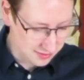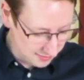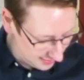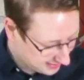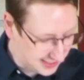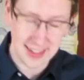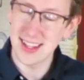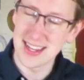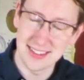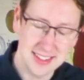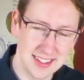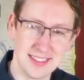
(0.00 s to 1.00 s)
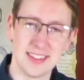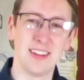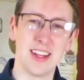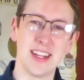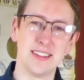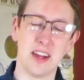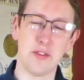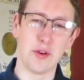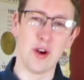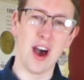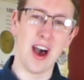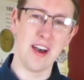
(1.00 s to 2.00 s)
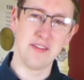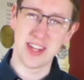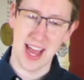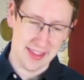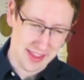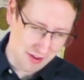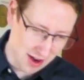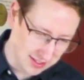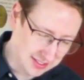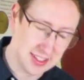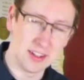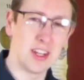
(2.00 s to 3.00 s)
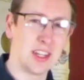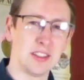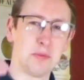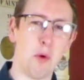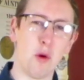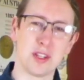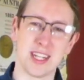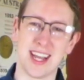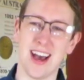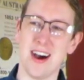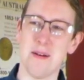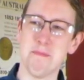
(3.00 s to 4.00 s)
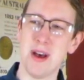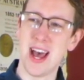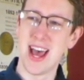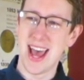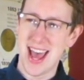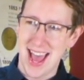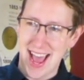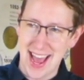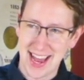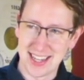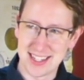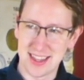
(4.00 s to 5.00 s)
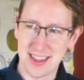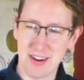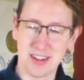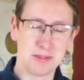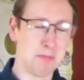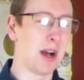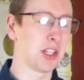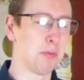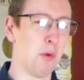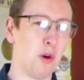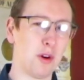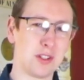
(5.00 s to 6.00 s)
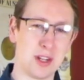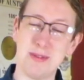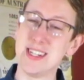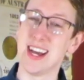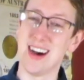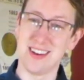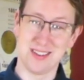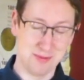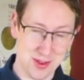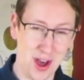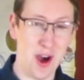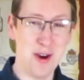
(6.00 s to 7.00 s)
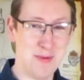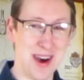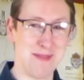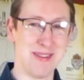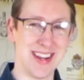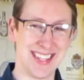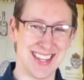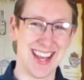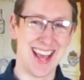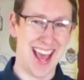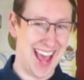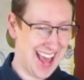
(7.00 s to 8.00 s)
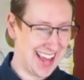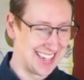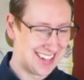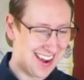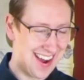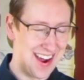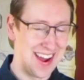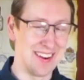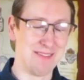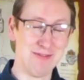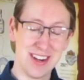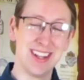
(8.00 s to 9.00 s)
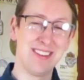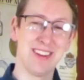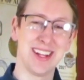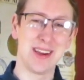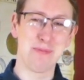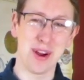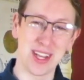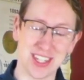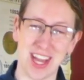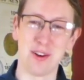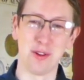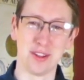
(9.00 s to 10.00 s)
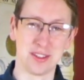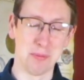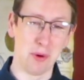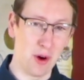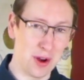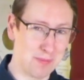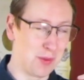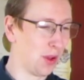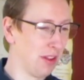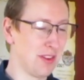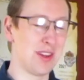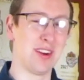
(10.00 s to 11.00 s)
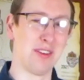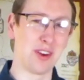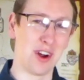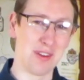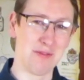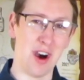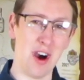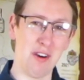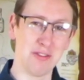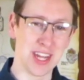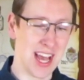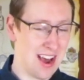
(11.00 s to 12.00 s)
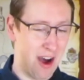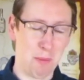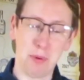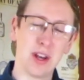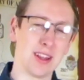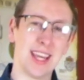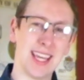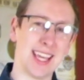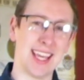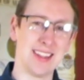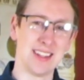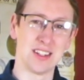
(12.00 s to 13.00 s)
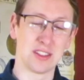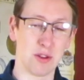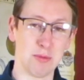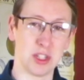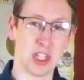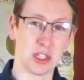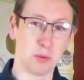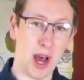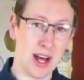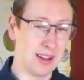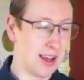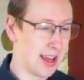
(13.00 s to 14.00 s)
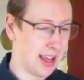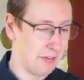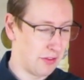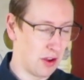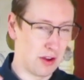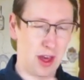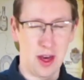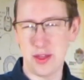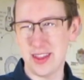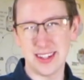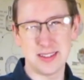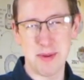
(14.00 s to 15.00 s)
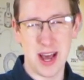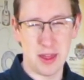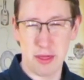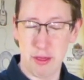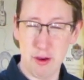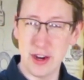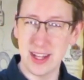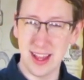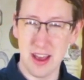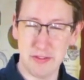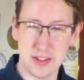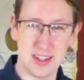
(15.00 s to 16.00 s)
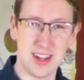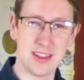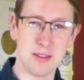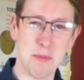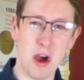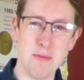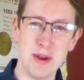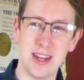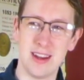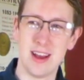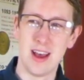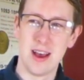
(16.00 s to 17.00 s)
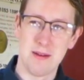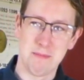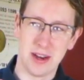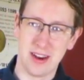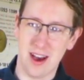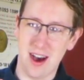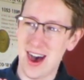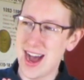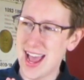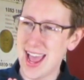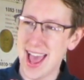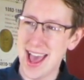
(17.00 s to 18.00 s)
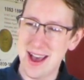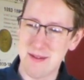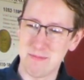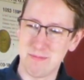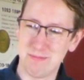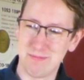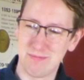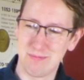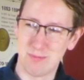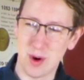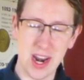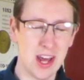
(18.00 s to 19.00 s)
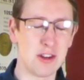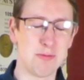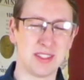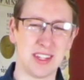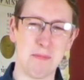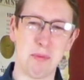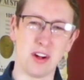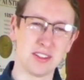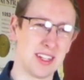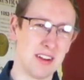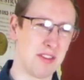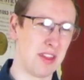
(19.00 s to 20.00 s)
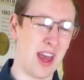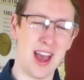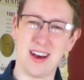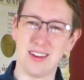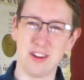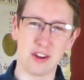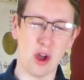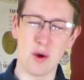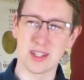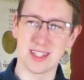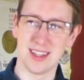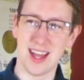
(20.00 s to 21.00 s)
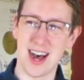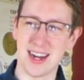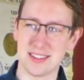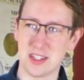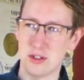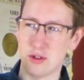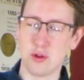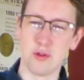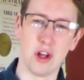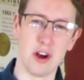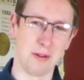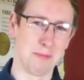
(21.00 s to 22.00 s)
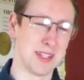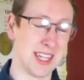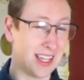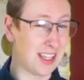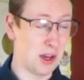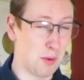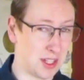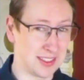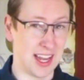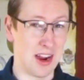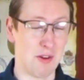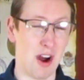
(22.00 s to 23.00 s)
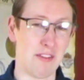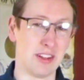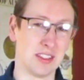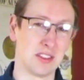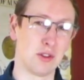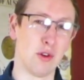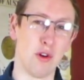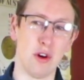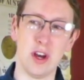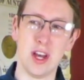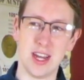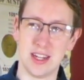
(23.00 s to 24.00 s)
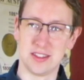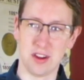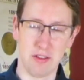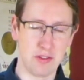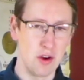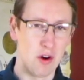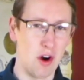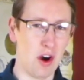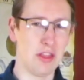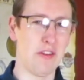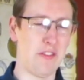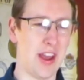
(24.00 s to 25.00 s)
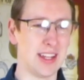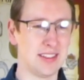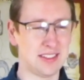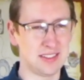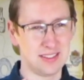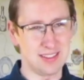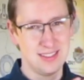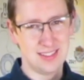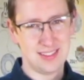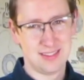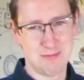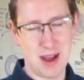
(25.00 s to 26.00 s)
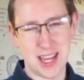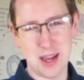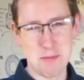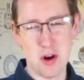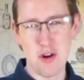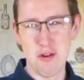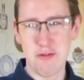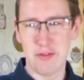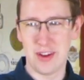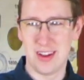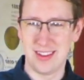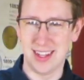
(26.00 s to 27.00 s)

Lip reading: Zillions and zillions have arrived, and there are zillions more to come, and there is much more to be done with the Hobart Mint, and I really appreciate all the support, all of you that have got involved. I'll put a link in the description as well. I think there's about 30 left at the moment, but I am 100% positive that they are not going to last too long, particularly once they arrive in store. So if you're on the fence, make a move.